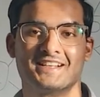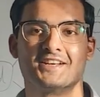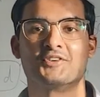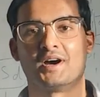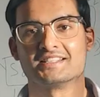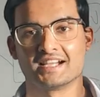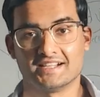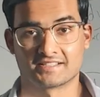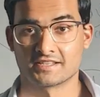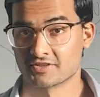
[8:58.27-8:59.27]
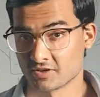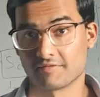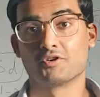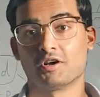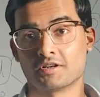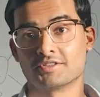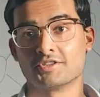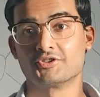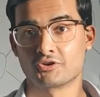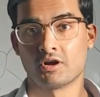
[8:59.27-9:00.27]
Right, guys, so I've gone on to
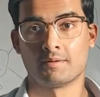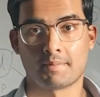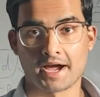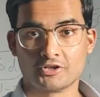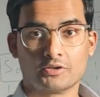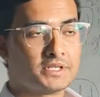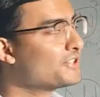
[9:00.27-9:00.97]
draw a binomial